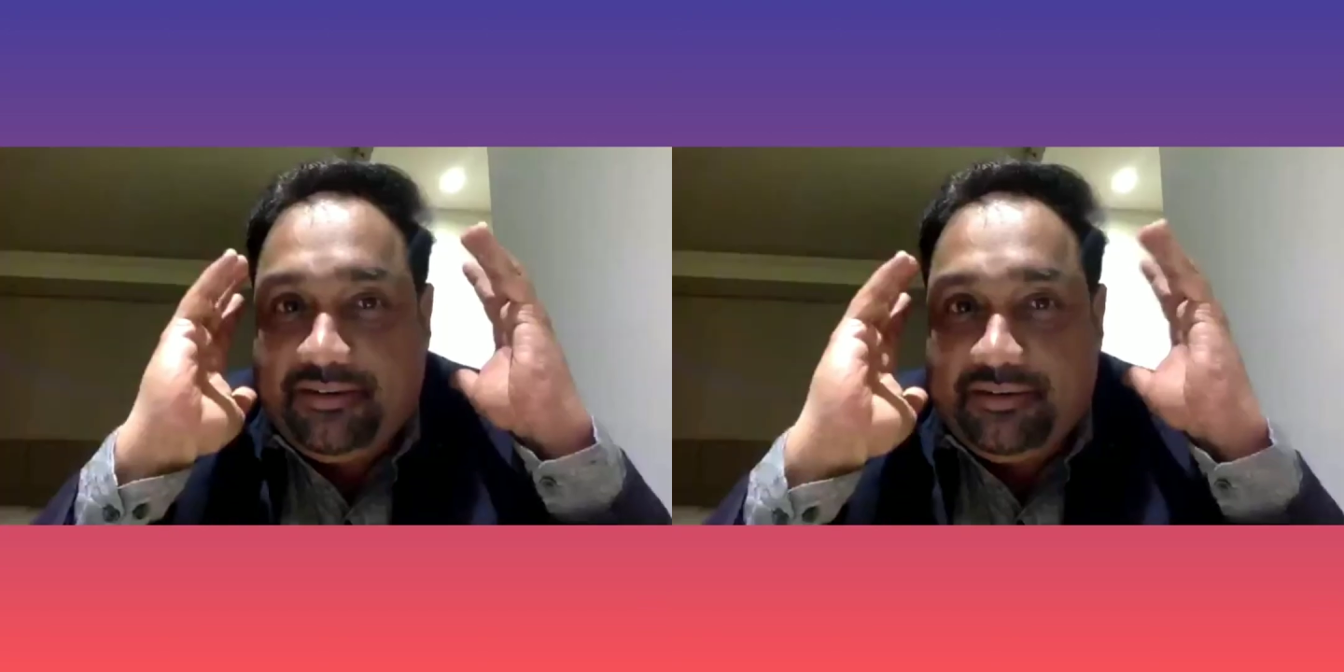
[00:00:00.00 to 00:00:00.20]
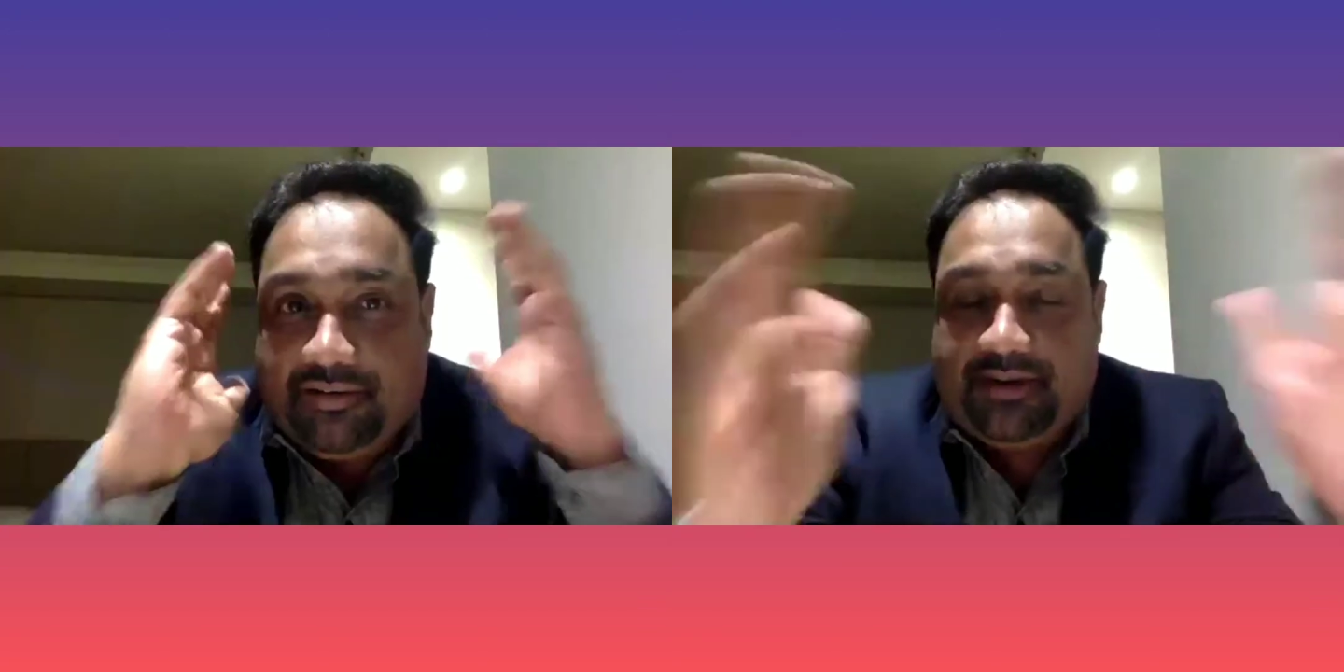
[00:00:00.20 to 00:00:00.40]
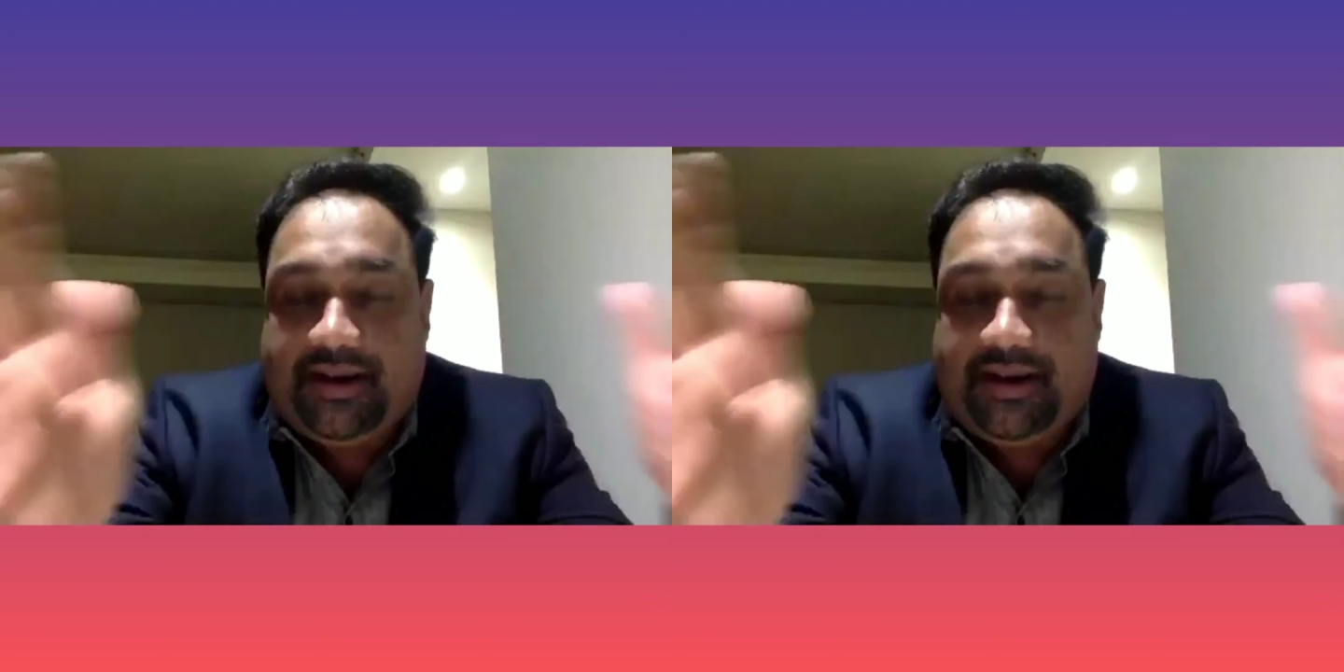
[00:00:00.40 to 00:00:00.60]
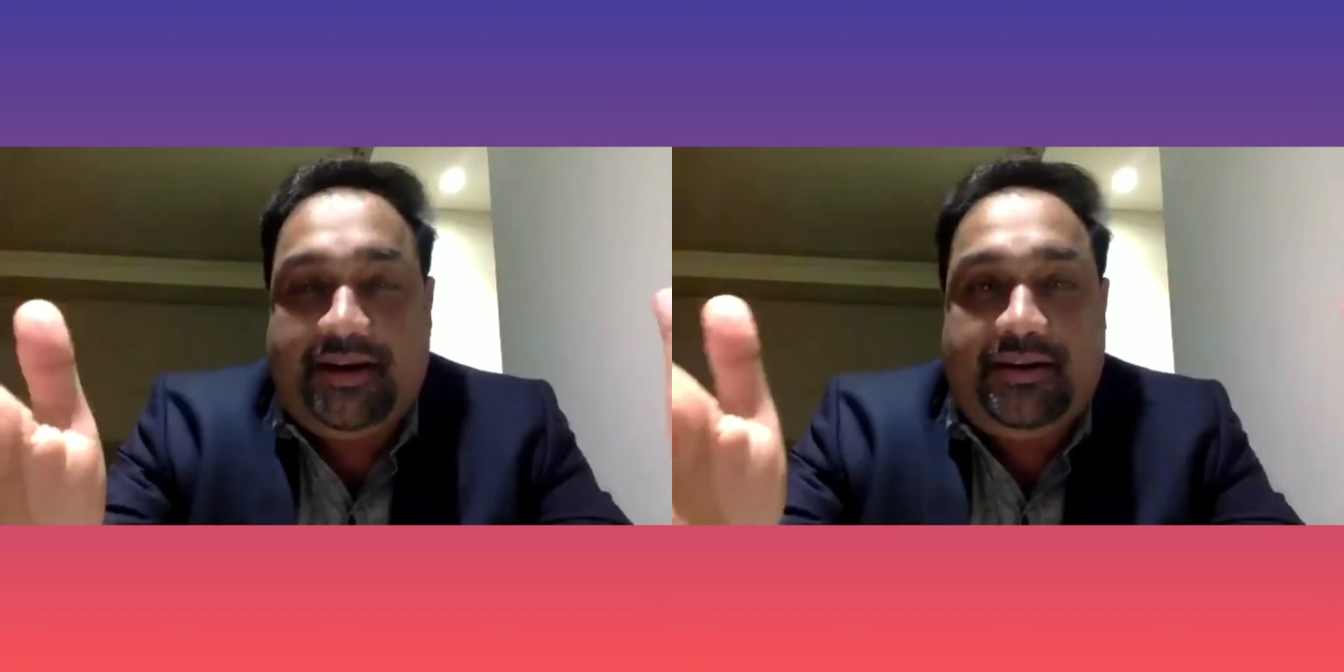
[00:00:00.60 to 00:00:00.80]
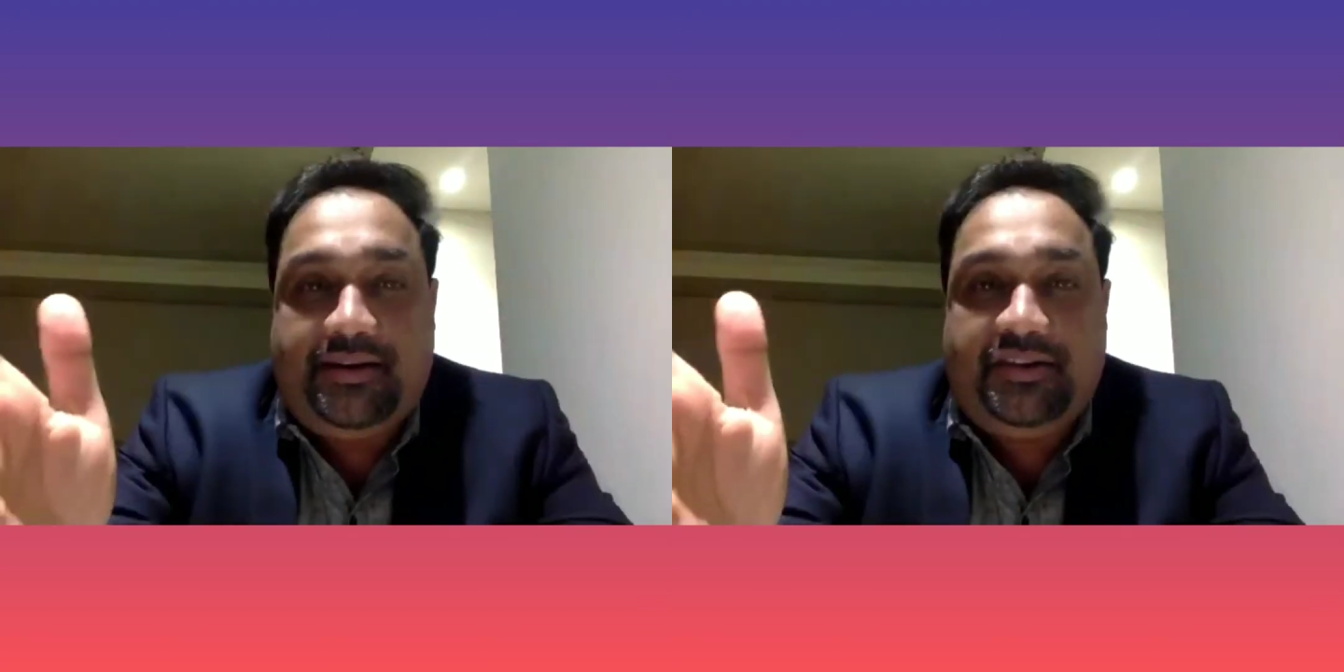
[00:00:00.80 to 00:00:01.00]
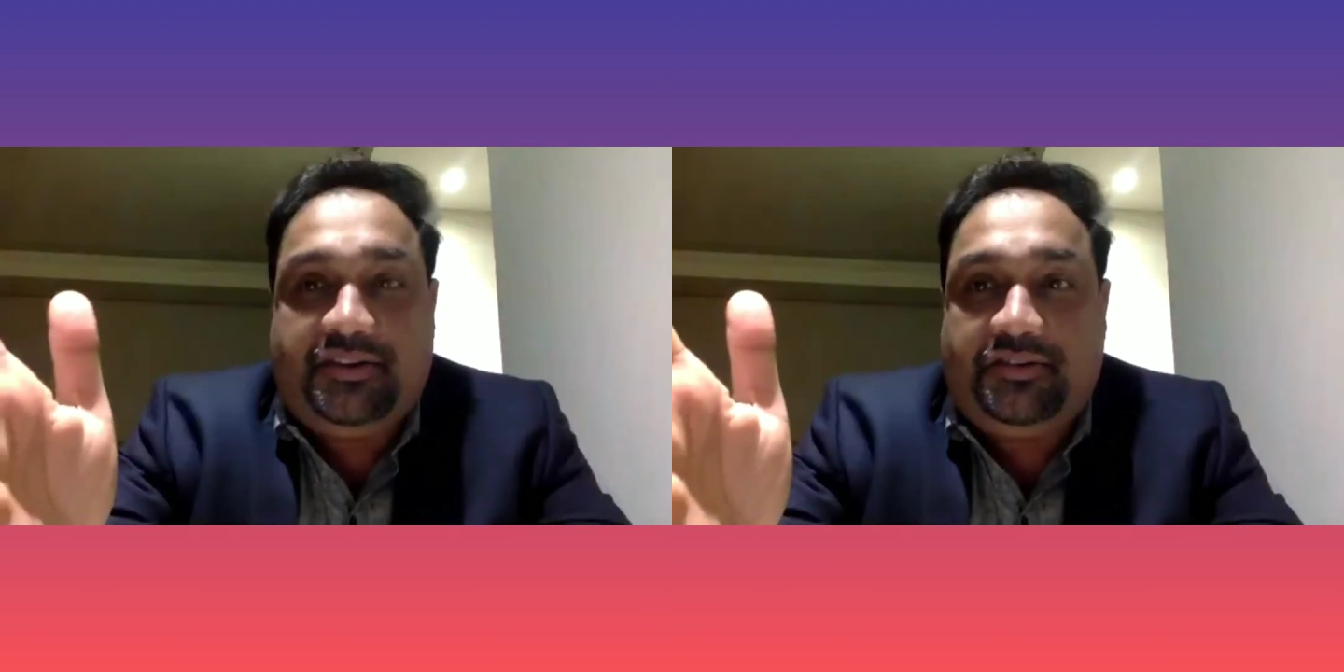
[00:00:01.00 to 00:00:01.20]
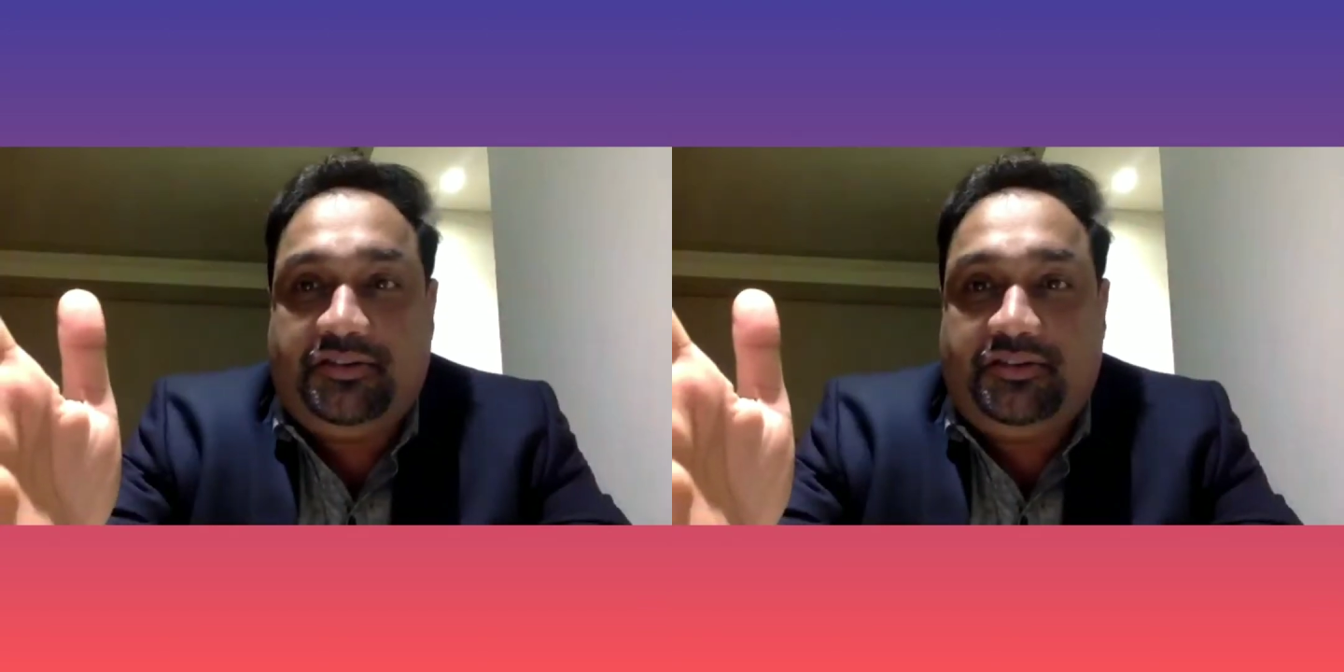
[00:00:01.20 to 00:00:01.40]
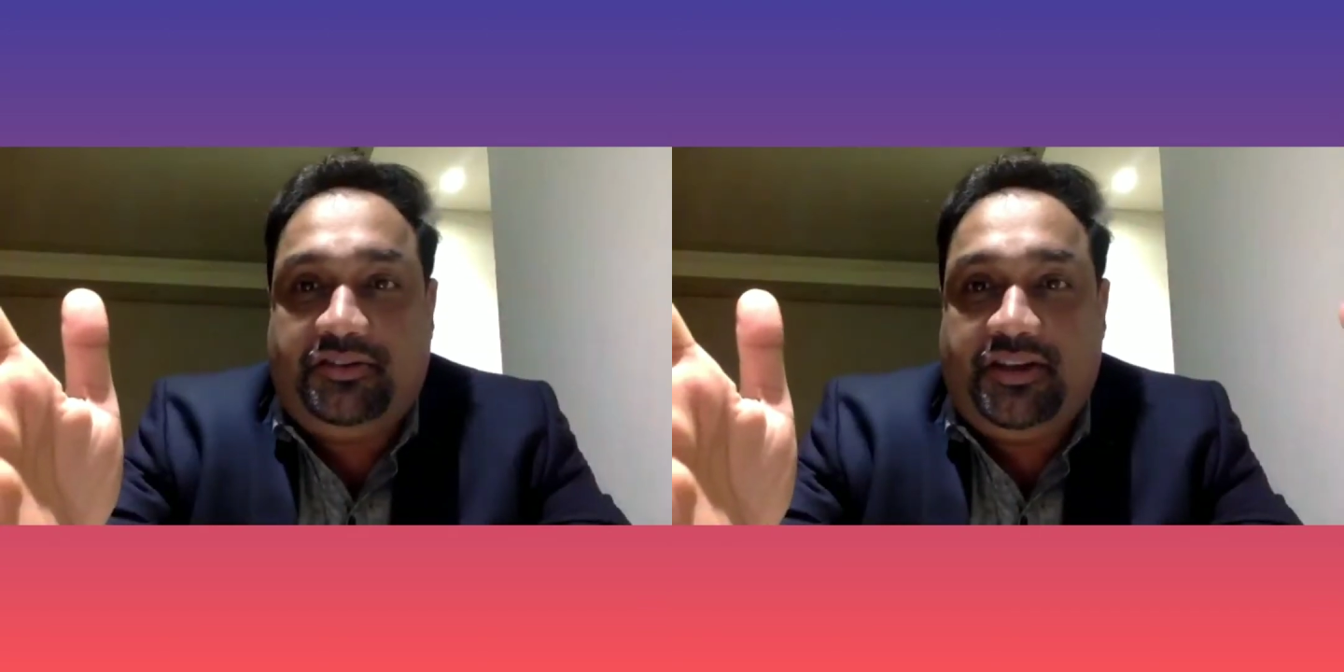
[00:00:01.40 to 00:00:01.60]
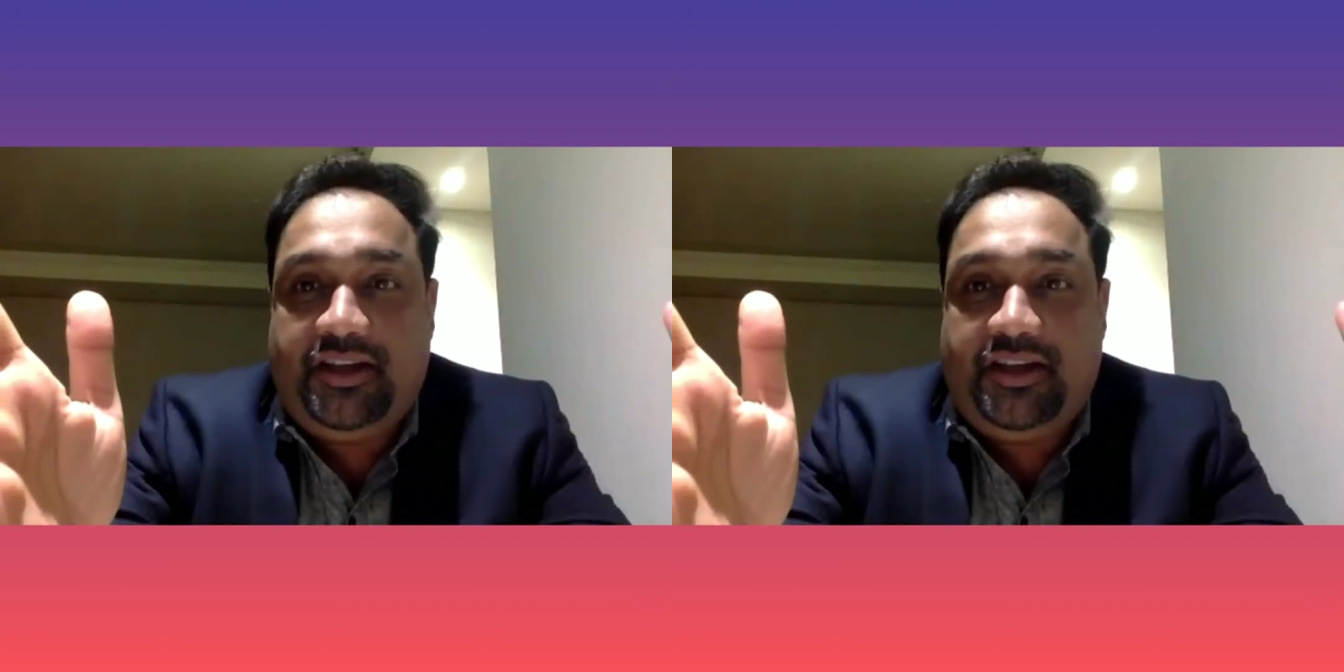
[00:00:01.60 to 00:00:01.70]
So the entire